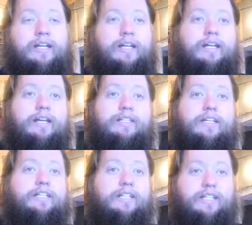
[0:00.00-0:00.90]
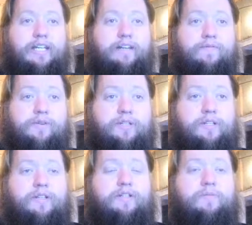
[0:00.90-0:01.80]
It's actually the inverse in
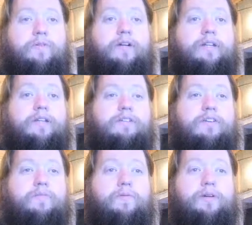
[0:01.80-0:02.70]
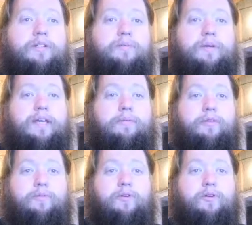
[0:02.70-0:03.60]
this one. You want to be able to
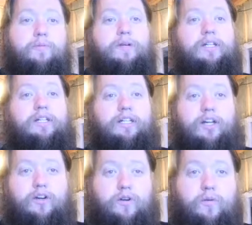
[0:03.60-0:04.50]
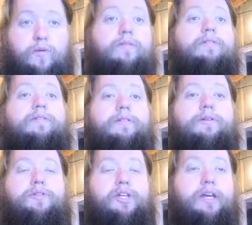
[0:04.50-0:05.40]
roll below your
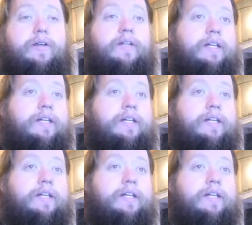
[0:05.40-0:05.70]
skill.